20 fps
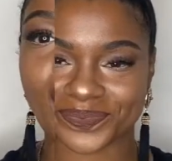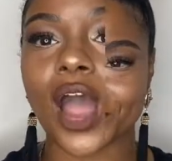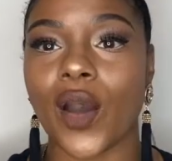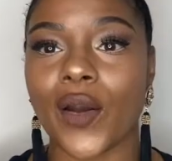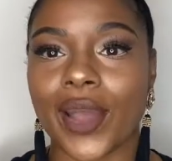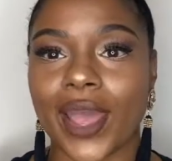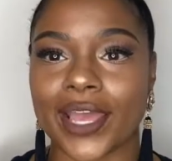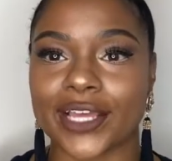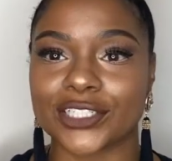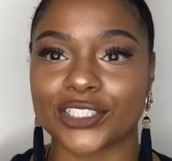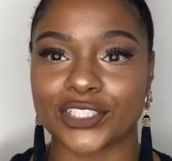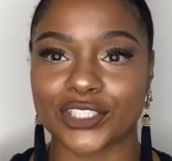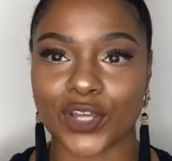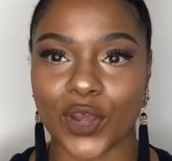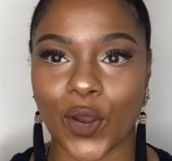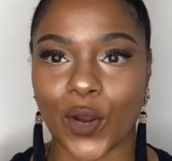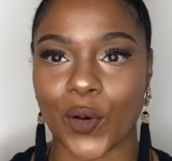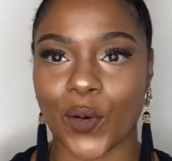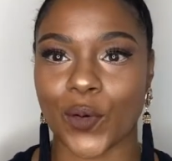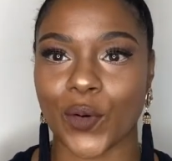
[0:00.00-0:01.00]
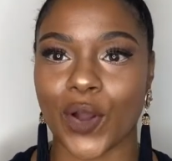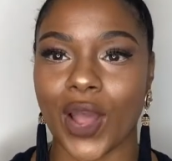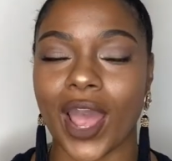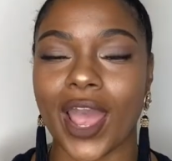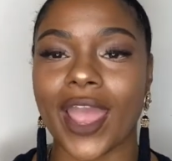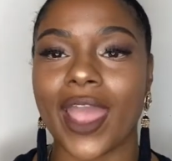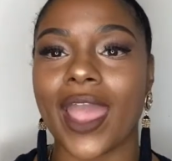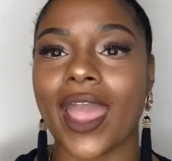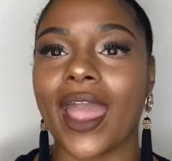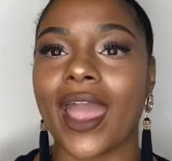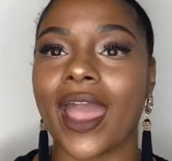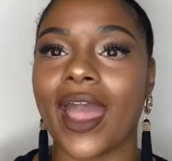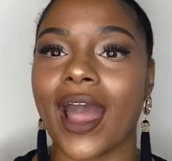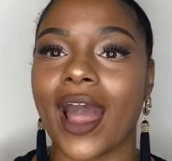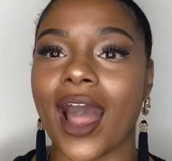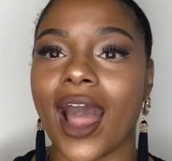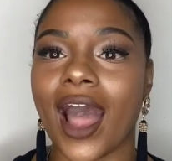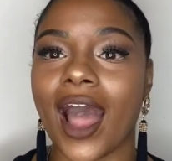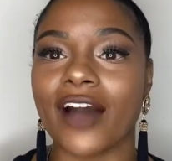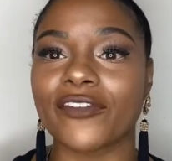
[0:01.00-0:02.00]
Okay, so
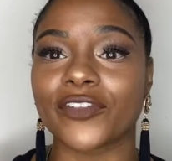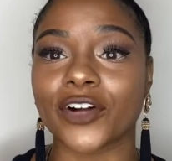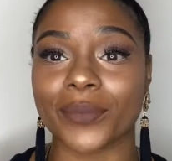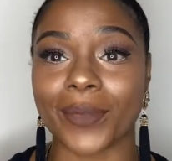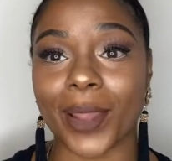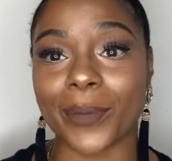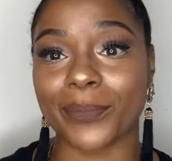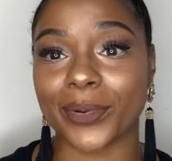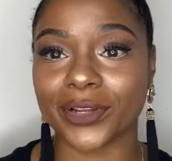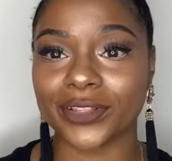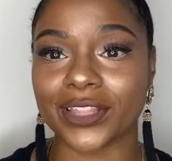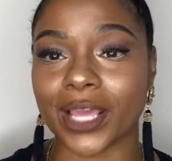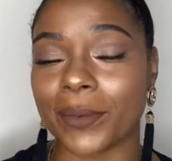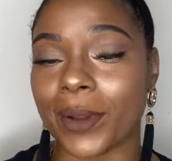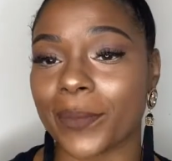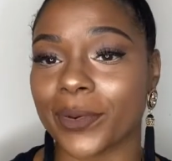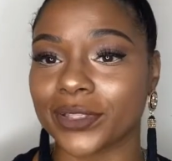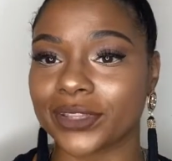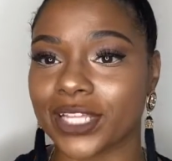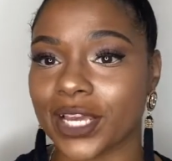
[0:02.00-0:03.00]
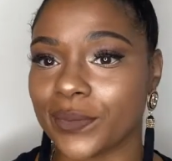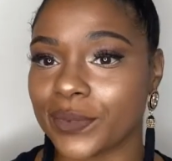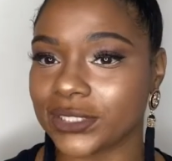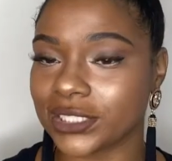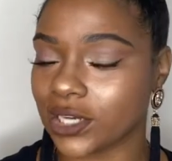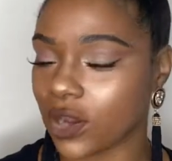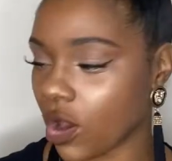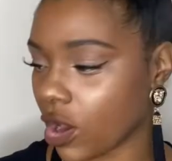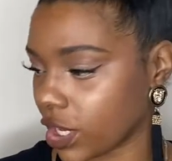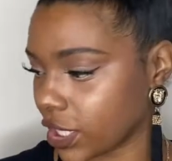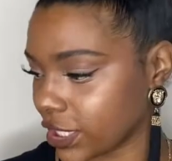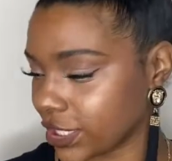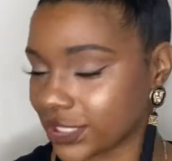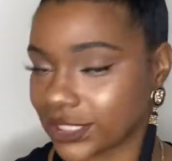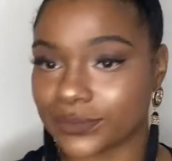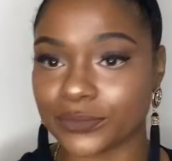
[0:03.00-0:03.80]
for my birthday was in August.